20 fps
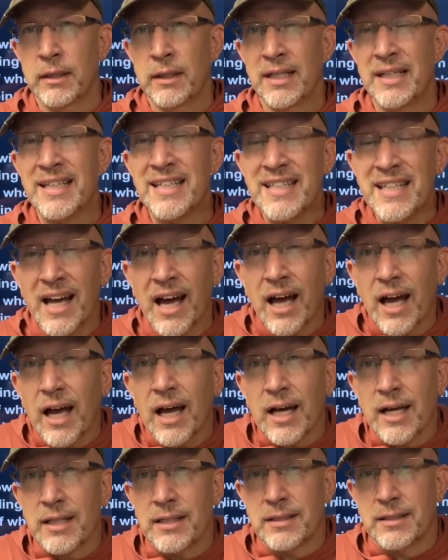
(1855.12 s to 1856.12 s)

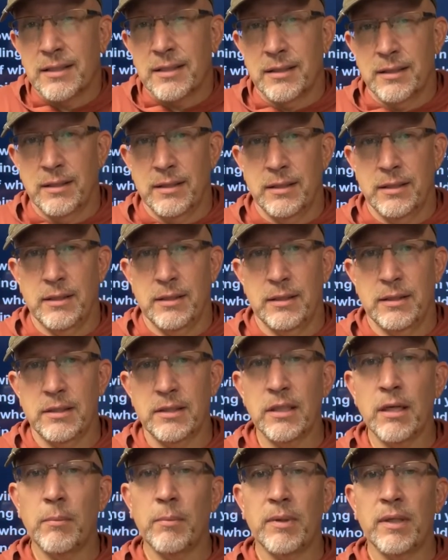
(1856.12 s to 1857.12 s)
not
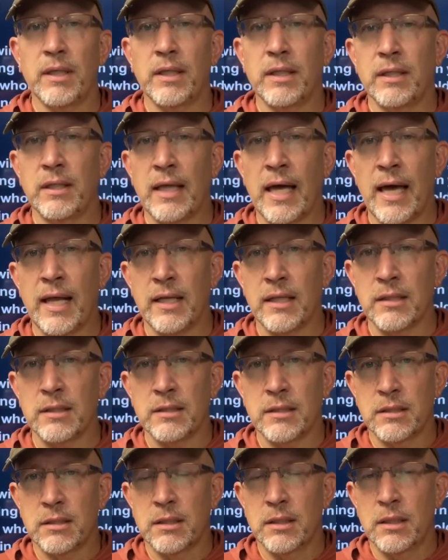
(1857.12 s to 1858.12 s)
something that is